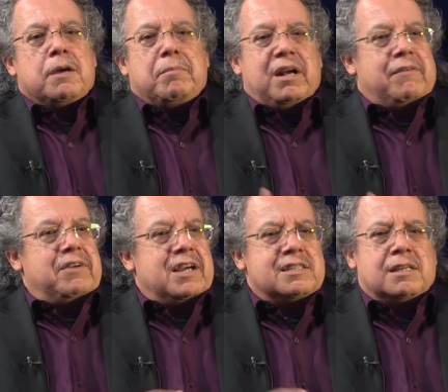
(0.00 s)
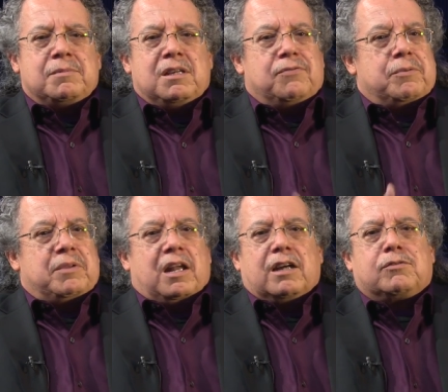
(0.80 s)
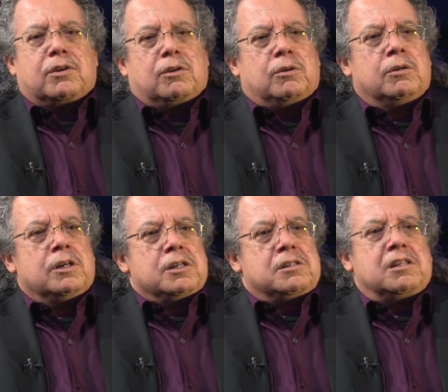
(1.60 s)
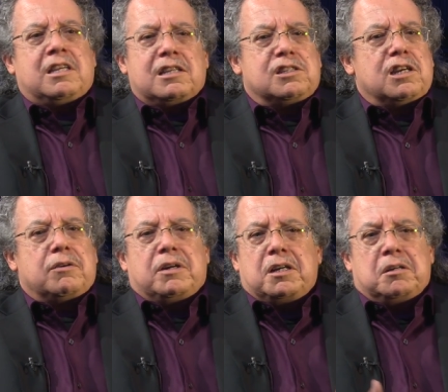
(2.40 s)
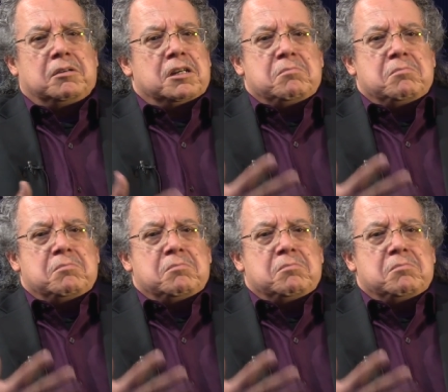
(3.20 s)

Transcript: But every SMT from the electrical to the interior